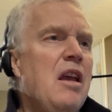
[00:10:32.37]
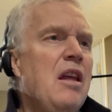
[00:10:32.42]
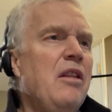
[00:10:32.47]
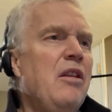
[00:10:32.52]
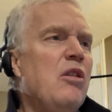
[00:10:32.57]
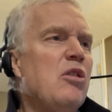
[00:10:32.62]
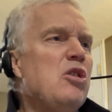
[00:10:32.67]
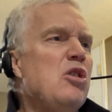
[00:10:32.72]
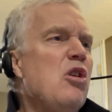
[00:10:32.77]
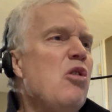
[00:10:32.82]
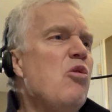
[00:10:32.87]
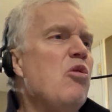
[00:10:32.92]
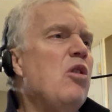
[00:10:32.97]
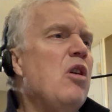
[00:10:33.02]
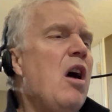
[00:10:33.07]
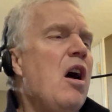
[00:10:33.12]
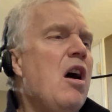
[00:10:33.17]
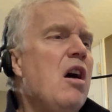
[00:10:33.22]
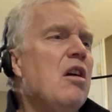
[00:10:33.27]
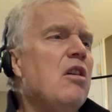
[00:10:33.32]
There's no
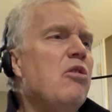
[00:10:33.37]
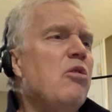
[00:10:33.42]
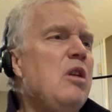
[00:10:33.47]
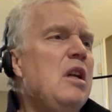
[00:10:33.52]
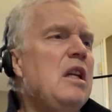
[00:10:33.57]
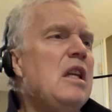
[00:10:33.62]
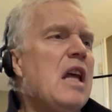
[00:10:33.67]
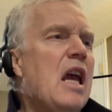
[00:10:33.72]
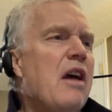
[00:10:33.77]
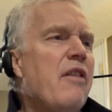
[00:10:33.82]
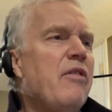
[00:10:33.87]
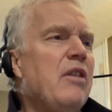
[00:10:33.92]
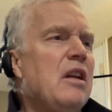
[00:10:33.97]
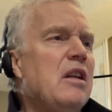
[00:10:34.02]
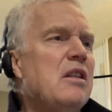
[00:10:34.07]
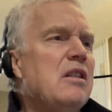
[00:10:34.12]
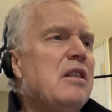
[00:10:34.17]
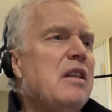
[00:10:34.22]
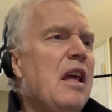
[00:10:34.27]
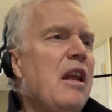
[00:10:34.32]
concrete
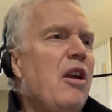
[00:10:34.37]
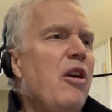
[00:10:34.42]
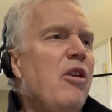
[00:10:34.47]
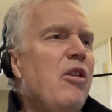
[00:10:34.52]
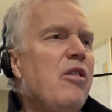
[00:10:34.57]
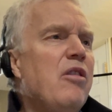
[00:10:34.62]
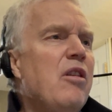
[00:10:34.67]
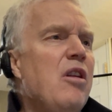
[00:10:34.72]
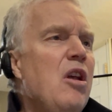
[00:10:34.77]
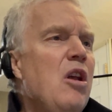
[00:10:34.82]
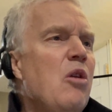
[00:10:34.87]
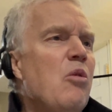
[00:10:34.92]
evidence that Hurt